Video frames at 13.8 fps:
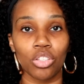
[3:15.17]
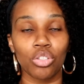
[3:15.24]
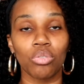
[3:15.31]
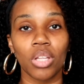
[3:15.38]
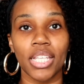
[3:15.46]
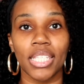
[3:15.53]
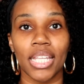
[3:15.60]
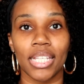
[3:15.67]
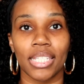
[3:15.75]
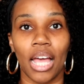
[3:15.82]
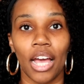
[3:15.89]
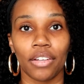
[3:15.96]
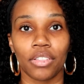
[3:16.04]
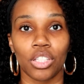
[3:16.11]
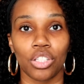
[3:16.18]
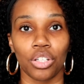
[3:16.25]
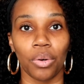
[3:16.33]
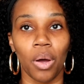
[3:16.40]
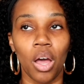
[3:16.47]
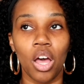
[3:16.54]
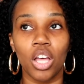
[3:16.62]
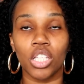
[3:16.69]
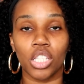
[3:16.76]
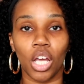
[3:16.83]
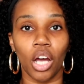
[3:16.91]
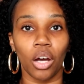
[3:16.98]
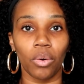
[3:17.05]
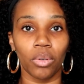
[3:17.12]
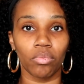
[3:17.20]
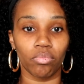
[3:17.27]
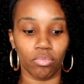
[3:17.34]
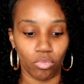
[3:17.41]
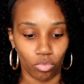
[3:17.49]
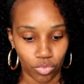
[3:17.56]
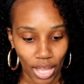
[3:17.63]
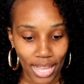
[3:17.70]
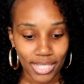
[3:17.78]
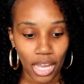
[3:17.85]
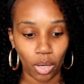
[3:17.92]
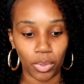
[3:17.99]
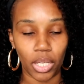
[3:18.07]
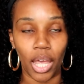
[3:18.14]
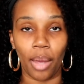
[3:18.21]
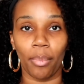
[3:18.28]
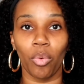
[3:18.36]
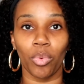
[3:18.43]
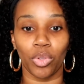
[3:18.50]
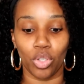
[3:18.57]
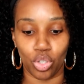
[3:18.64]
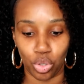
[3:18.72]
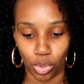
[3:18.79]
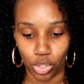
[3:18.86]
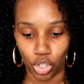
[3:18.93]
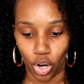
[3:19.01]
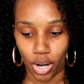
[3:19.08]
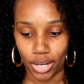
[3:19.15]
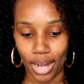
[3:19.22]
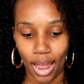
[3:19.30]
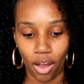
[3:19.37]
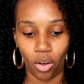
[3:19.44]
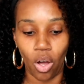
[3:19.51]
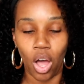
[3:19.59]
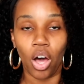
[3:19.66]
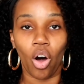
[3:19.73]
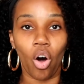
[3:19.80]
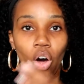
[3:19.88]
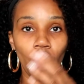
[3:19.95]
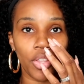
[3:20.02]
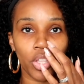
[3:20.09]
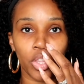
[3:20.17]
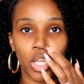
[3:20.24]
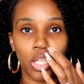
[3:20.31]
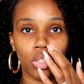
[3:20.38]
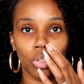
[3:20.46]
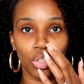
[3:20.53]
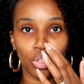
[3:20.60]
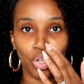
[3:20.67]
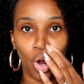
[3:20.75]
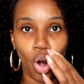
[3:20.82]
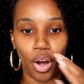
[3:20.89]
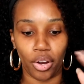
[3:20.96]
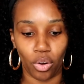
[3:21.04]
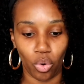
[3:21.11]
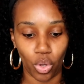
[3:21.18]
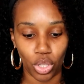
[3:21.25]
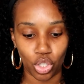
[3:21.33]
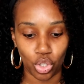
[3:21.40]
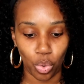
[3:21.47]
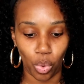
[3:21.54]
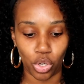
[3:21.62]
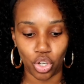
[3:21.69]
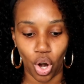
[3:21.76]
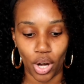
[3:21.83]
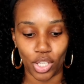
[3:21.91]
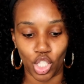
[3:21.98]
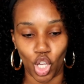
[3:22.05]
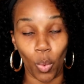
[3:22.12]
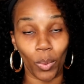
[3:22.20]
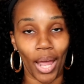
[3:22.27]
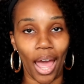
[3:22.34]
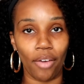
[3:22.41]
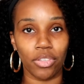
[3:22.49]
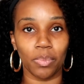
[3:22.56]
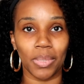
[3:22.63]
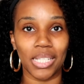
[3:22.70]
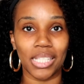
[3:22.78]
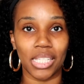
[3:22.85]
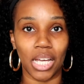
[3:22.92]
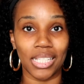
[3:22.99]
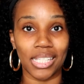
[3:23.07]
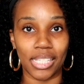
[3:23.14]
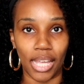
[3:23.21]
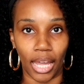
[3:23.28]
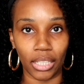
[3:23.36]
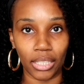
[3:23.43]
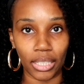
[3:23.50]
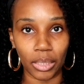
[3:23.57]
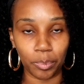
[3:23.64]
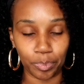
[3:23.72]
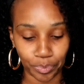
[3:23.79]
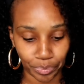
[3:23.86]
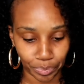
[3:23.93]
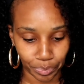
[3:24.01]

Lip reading: 2 less things I have to do. So that's how we came up with the chore chart. Now, all the things on the chore chart don't have to be done daily.